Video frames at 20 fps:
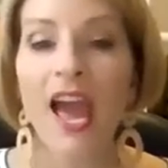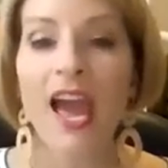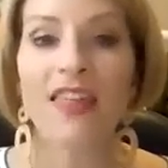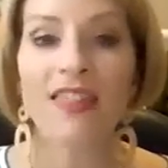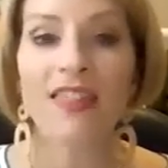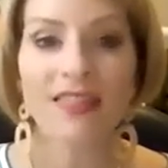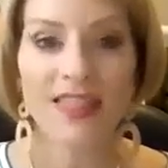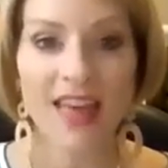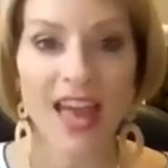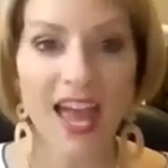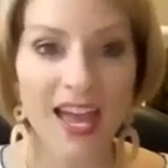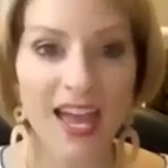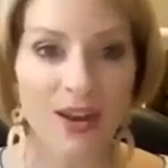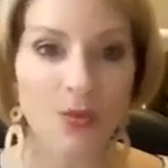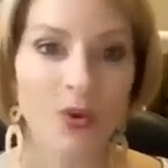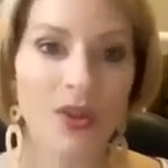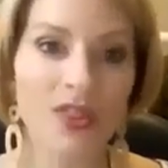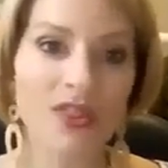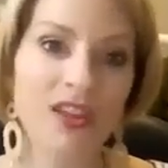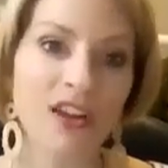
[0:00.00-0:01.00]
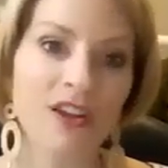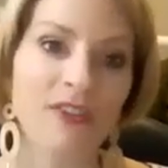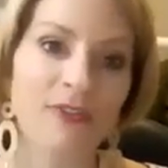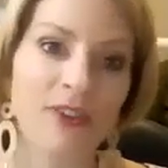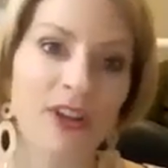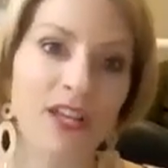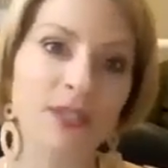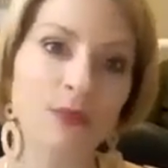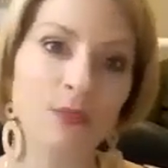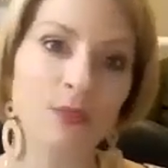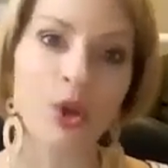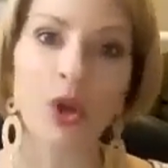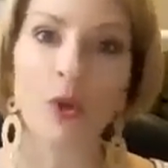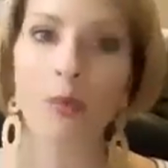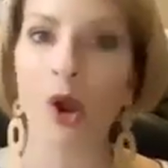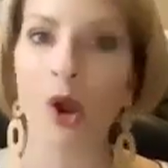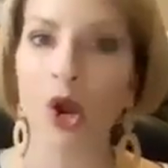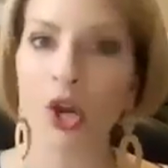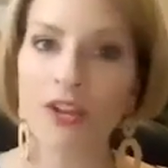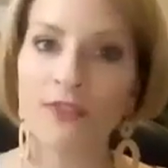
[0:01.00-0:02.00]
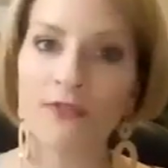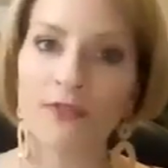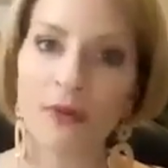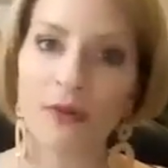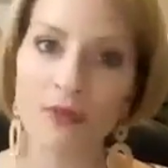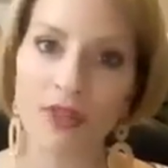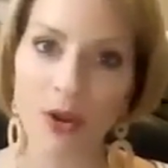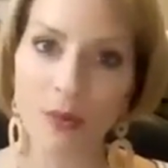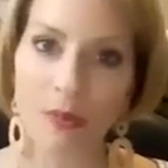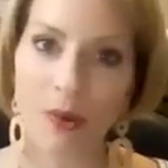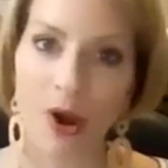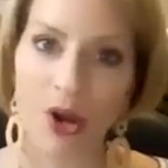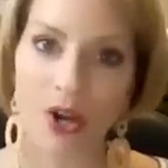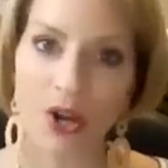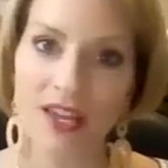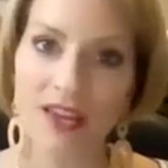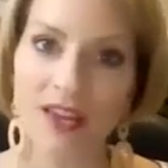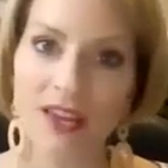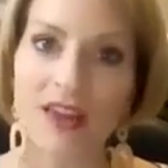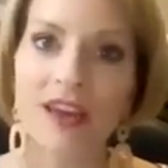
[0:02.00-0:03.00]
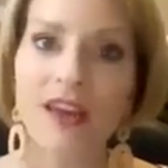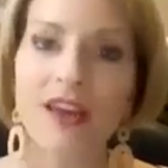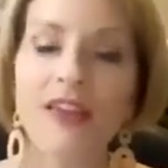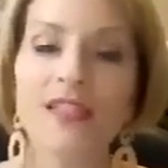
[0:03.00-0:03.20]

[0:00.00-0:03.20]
And then when their friends book a party from their party,